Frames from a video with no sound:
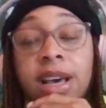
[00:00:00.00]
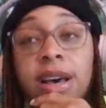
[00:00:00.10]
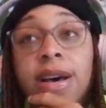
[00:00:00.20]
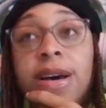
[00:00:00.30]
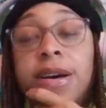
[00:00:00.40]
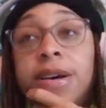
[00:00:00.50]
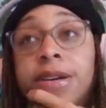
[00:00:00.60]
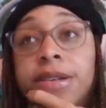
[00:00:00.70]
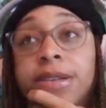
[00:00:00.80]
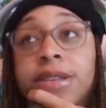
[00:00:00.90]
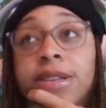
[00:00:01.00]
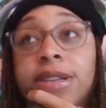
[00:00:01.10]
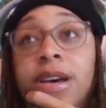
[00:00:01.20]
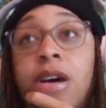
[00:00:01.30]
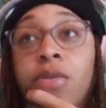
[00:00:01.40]
Uh,
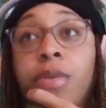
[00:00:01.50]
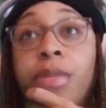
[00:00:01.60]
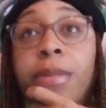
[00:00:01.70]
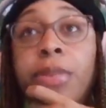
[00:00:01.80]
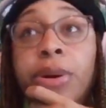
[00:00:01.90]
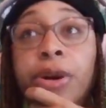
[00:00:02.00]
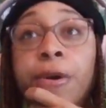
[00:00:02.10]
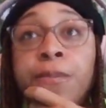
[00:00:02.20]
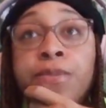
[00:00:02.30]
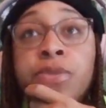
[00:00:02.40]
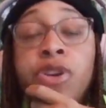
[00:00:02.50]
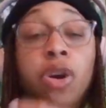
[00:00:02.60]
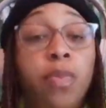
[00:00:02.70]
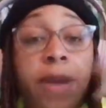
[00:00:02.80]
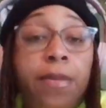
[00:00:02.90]
I remember,
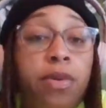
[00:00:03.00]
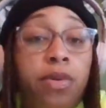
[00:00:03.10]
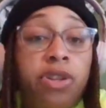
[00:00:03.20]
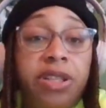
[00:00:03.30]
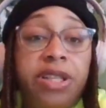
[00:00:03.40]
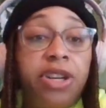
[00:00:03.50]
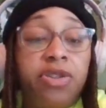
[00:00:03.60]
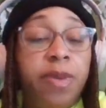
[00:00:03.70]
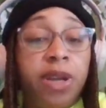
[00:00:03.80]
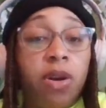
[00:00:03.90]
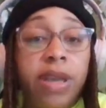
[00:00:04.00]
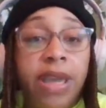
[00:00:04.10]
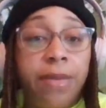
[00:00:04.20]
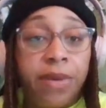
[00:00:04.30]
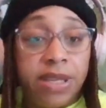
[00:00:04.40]
people, just teachers being on
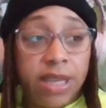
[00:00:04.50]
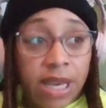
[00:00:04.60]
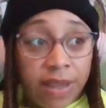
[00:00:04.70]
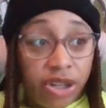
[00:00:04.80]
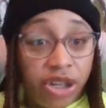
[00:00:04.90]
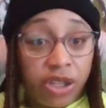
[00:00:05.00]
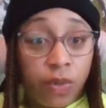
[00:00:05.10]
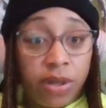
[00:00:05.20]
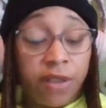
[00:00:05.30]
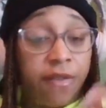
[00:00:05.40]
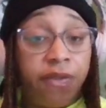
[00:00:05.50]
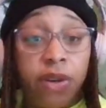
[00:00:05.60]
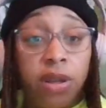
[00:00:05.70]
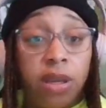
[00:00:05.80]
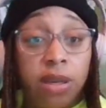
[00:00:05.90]
campus that just want to
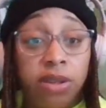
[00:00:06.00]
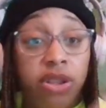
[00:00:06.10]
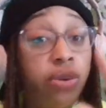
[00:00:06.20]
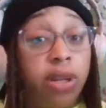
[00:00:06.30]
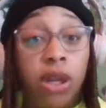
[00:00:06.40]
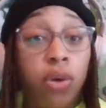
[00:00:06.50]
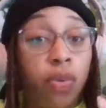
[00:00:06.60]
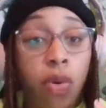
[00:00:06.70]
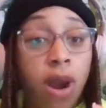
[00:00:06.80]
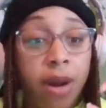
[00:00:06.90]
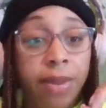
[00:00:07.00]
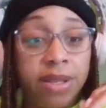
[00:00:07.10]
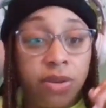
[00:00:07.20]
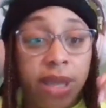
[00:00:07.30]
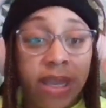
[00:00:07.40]
fulfill the student loan
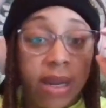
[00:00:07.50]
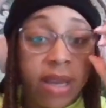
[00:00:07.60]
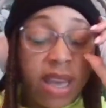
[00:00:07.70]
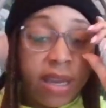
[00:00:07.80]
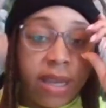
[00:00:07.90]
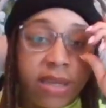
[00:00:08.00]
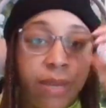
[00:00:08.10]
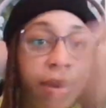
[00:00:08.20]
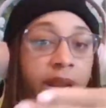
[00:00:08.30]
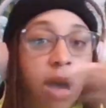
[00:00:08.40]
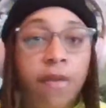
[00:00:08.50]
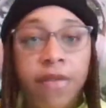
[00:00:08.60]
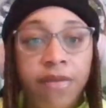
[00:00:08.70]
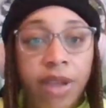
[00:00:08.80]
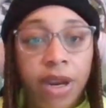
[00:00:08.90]
requirement so they can get some money off
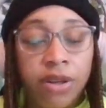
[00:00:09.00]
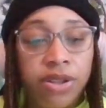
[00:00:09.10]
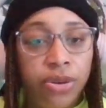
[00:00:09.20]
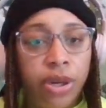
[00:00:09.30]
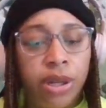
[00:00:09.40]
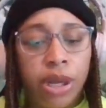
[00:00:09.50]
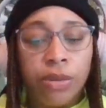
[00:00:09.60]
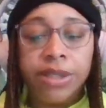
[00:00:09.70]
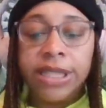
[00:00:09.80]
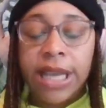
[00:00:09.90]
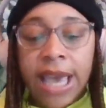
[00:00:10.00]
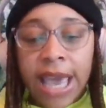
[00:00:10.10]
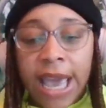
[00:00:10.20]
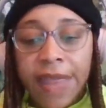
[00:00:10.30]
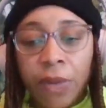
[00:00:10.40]
of their student loans.
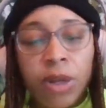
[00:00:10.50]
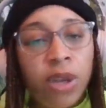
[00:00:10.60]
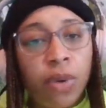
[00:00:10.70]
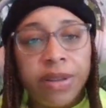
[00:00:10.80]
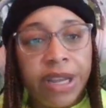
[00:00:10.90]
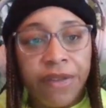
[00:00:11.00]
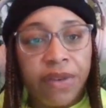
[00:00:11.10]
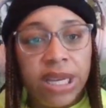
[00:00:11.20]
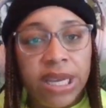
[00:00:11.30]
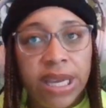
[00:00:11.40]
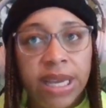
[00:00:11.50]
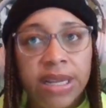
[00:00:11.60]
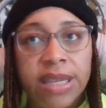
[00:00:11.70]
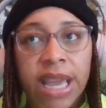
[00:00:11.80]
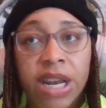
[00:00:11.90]
And they really weren't there for the
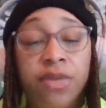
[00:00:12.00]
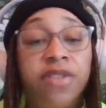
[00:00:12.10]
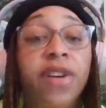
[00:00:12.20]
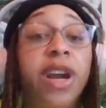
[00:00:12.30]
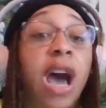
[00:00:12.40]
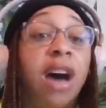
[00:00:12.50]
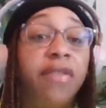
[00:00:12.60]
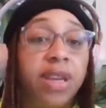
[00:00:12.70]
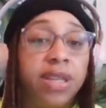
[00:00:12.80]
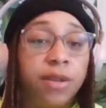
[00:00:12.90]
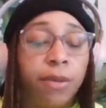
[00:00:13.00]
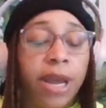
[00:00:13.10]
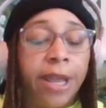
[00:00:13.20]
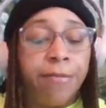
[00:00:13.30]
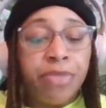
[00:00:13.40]
kids. And it was very obvious,
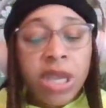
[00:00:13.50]
right?